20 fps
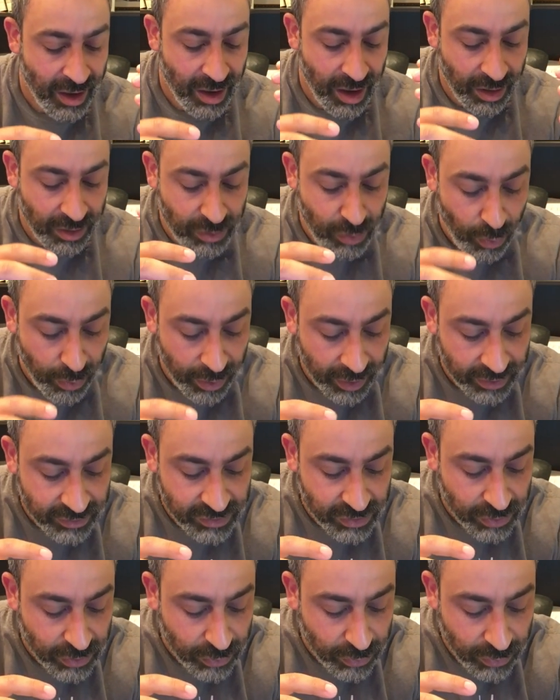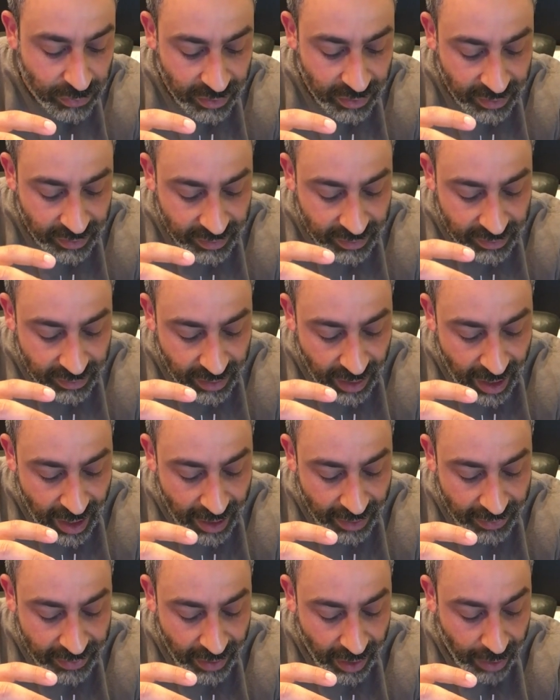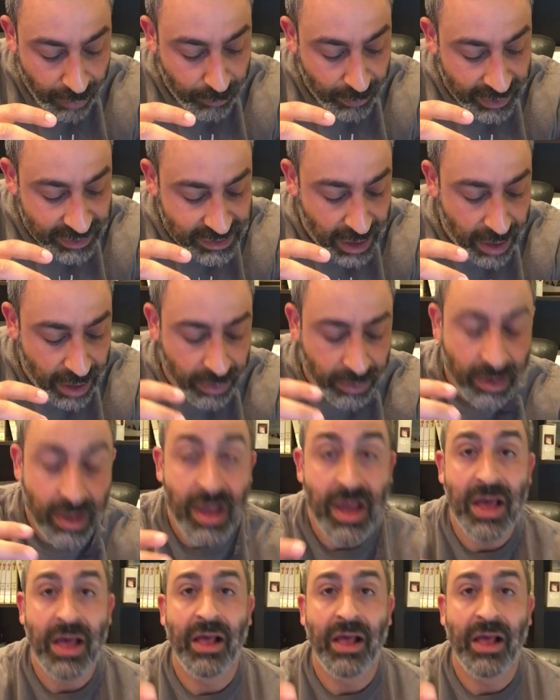according to the Arizal,